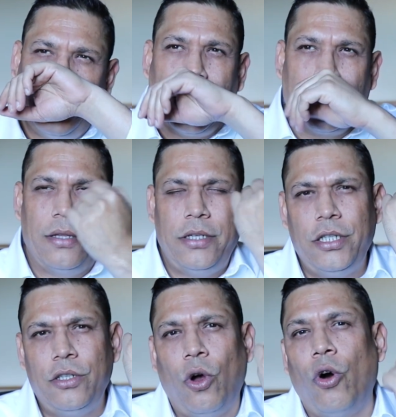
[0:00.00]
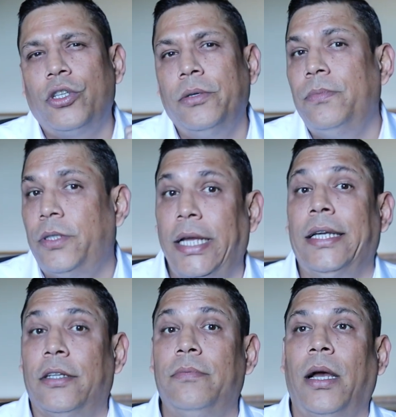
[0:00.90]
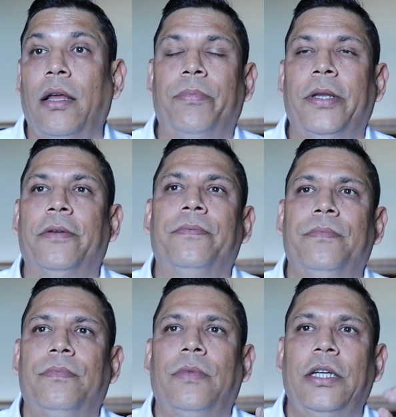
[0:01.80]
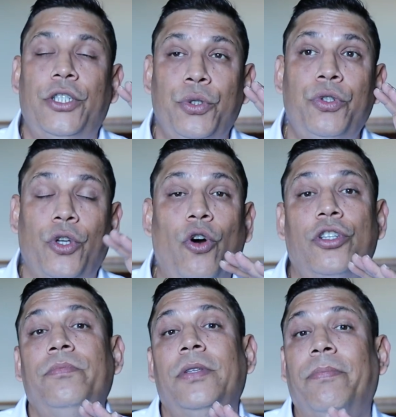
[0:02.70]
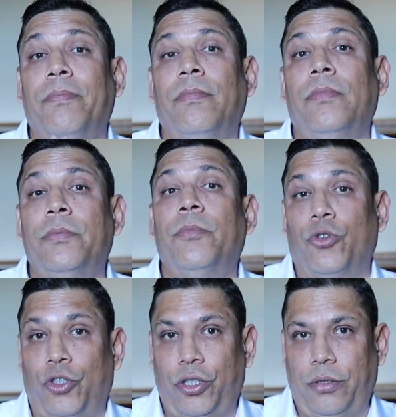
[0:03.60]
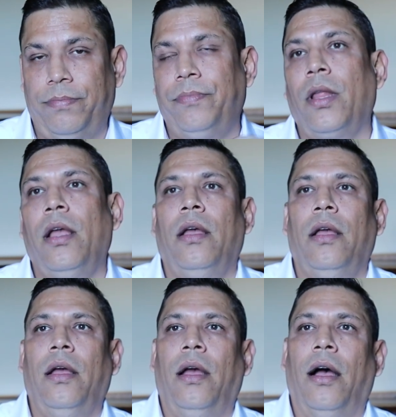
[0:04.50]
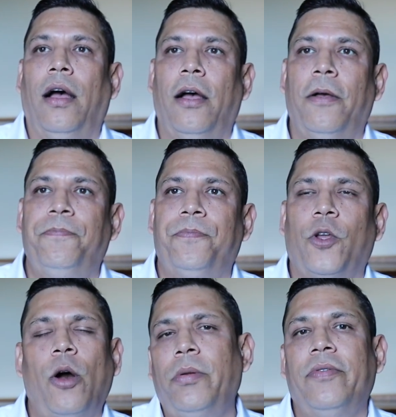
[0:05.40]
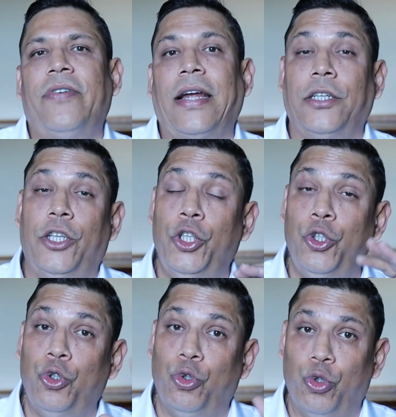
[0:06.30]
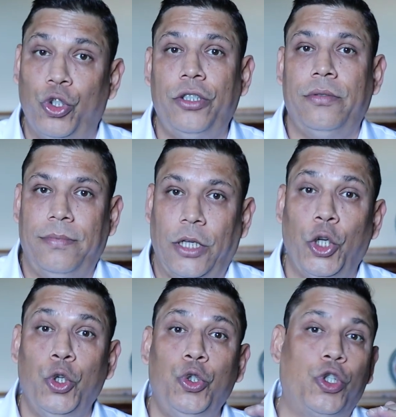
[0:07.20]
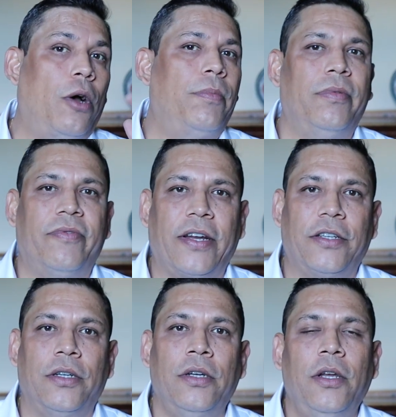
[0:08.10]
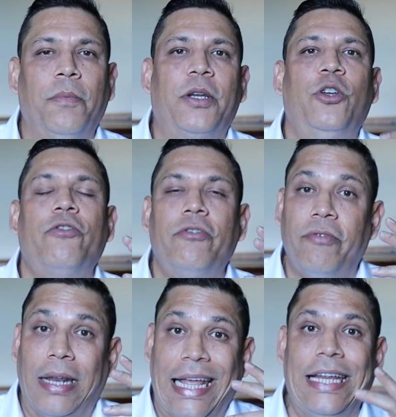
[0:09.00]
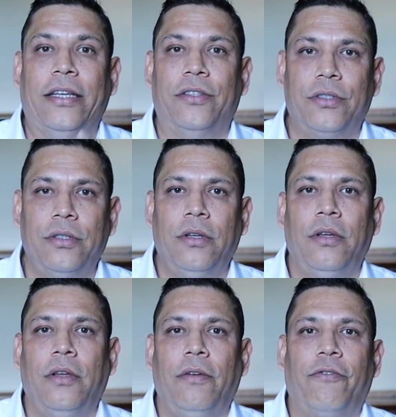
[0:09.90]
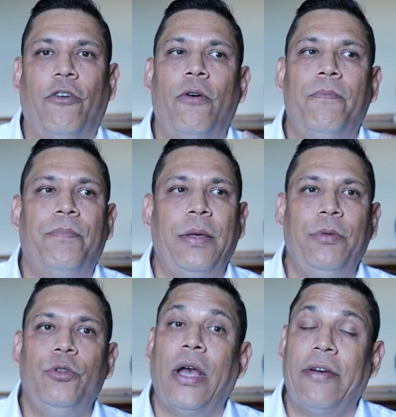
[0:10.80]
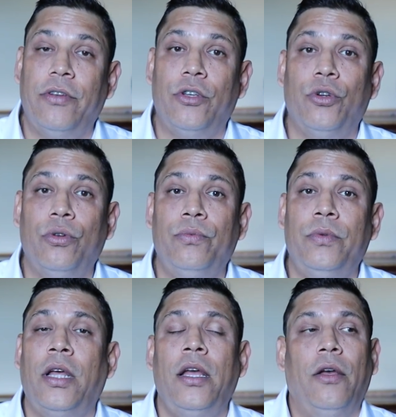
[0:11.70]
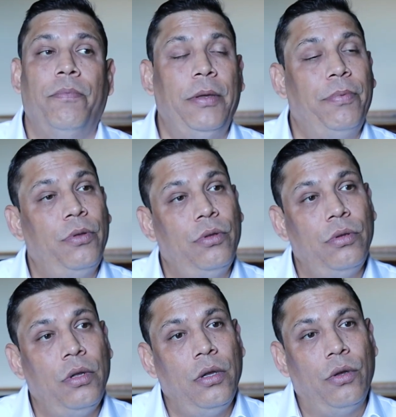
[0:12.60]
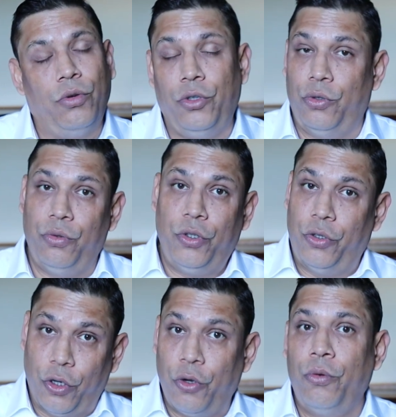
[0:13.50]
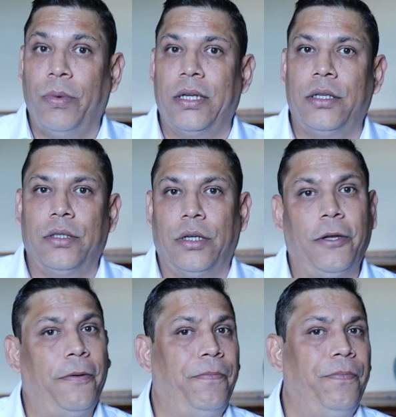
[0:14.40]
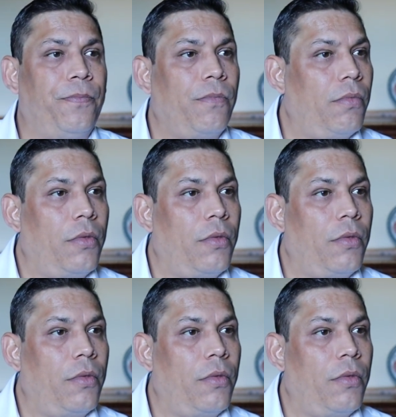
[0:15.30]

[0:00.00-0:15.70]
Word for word: yeah, this is an autumn scent in my opinion. It suits autumn the, the most. Um, compliment factor, huge, huge compliment factor, but not from ladies, from people you haven't known, people who, who you know, but um,